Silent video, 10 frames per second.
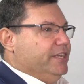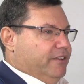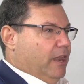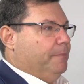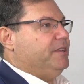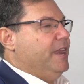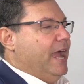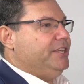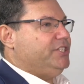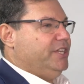developed a
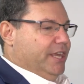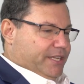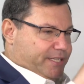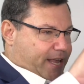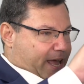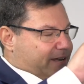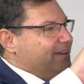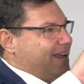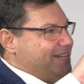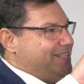nice set,
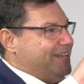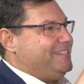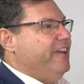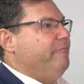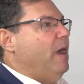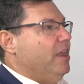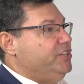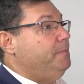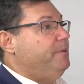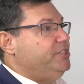nice thick set of
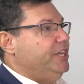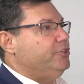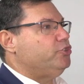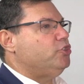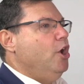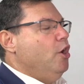policies and procedures,